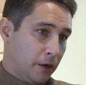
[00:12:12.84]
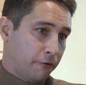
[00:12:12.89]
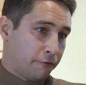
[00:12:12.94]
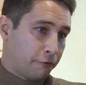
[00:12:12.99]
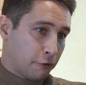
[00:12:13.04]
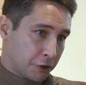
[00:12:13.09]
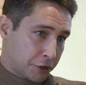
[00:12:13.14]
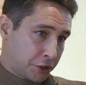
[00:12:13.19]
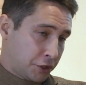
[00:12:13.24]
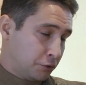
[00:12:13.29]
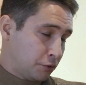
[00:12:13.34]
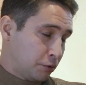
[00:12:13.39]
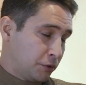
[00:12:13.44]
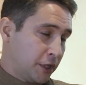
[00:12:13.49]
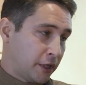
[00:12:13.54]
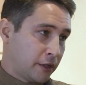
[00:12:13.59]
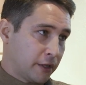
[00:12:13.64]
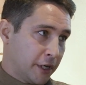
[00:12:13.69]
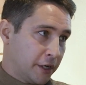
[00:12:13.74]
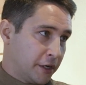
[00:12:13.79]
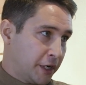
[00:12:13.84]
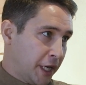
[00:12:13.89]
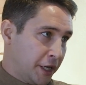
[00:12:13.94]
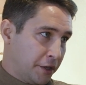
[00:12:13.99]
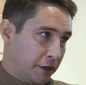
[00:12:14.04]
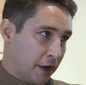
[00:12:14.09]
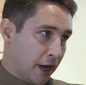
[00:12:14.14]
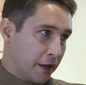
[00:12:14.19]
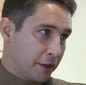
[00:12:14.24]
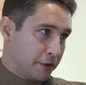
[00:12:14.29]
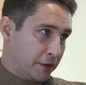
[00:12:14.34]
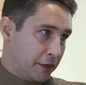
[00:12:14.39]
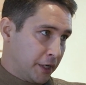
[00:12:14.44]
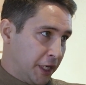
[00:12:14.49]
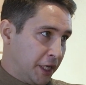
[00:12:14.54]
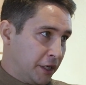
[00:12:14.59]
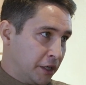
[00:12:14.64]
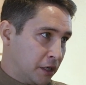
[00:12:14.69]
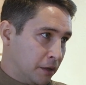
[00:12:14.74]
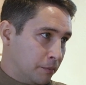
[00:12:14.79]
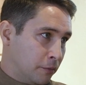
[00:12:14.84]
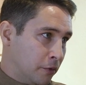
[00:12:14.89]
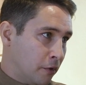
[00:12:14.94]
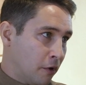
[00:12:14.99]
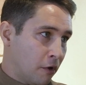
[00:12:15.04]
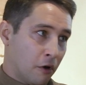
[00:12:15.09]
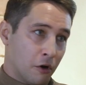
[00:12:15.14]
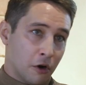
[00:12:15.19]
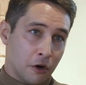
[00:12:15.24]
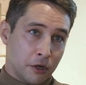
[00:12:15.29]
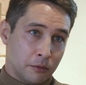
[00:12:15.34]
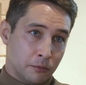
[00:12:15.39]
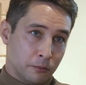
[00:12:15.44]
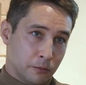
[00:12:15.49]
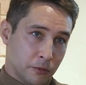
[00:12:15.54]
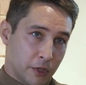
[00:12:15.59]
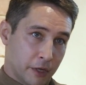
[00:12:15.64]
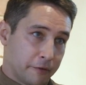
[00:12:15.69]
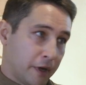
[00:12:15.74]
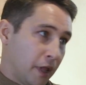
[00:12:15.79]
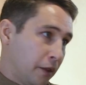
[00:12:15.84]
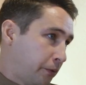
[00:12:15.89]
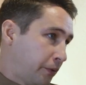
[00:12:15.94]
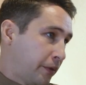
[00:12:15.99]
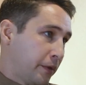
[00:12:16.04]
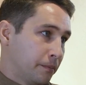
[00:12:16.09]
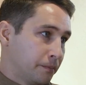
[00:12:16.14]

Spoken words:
force you to declare any other income or wealth.